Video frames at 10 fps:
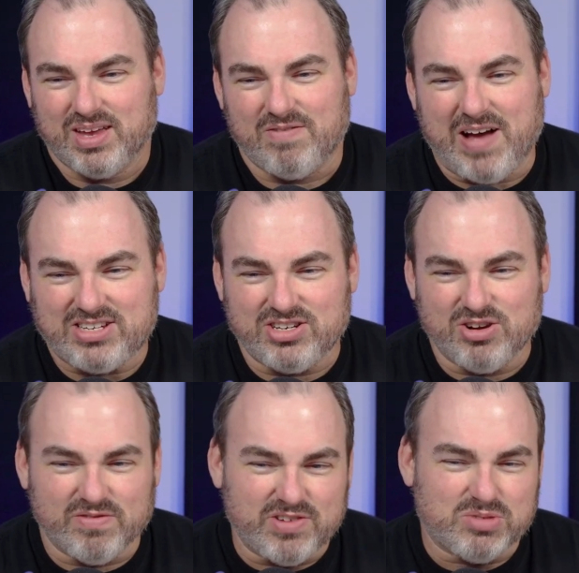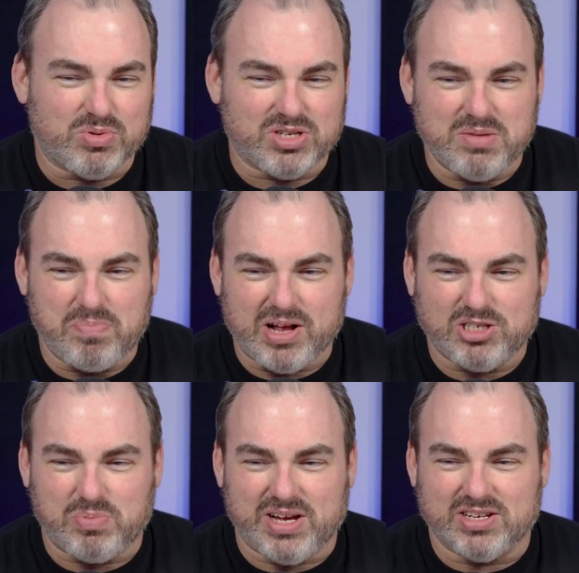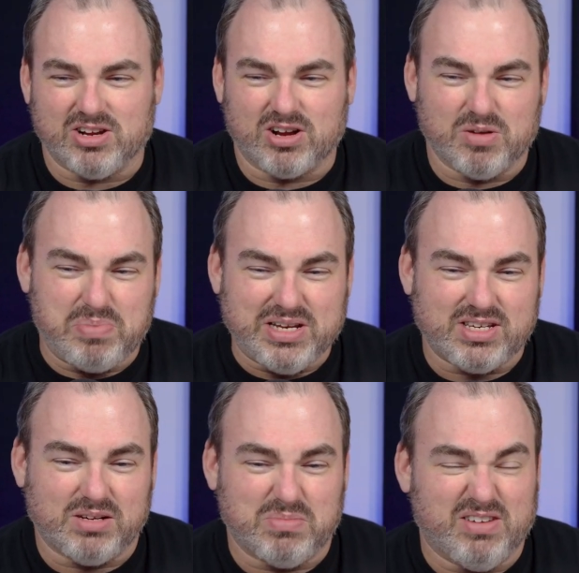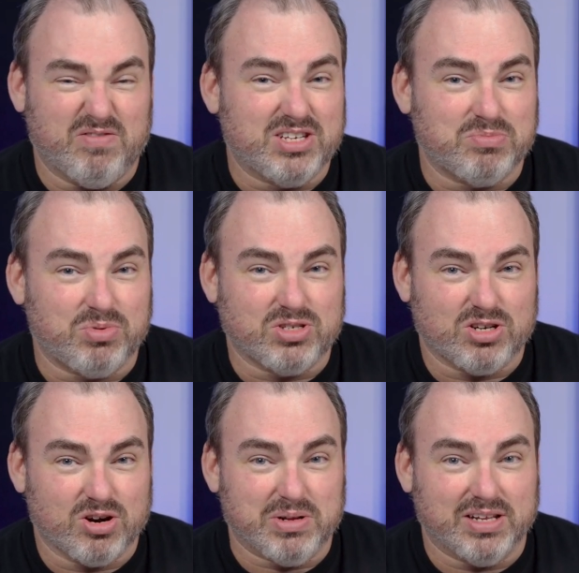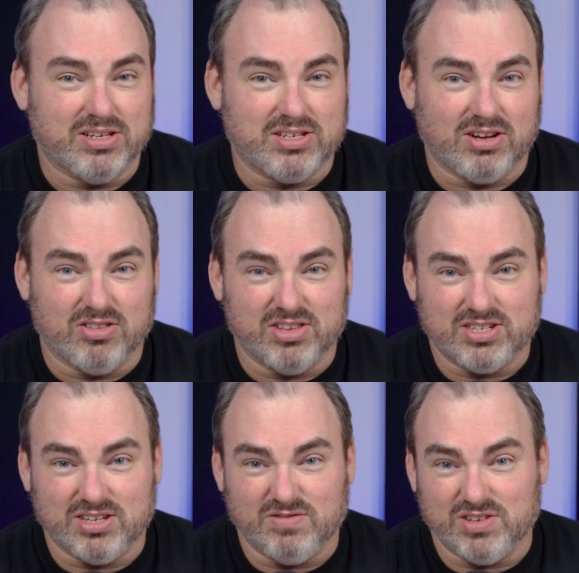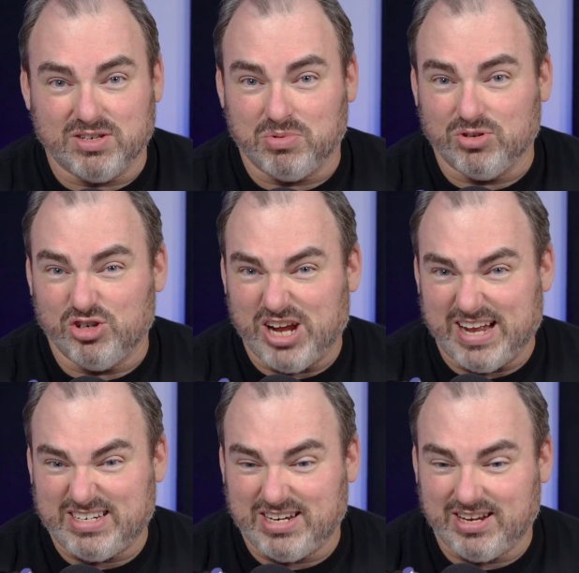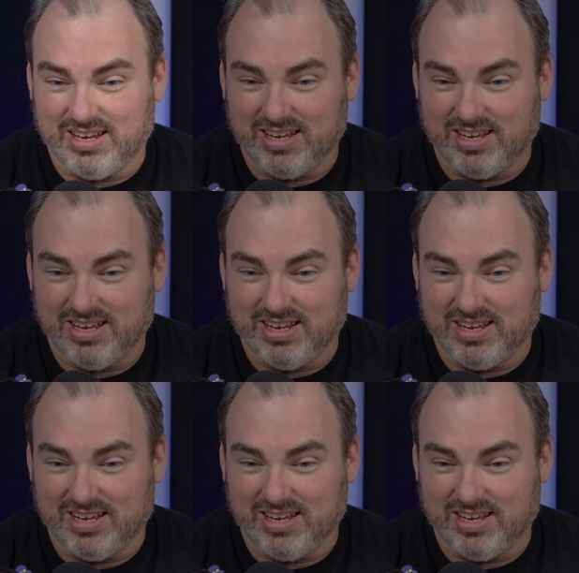Fasten your invisible seatbelts because there could be some invisible turbulence on this invisible jet.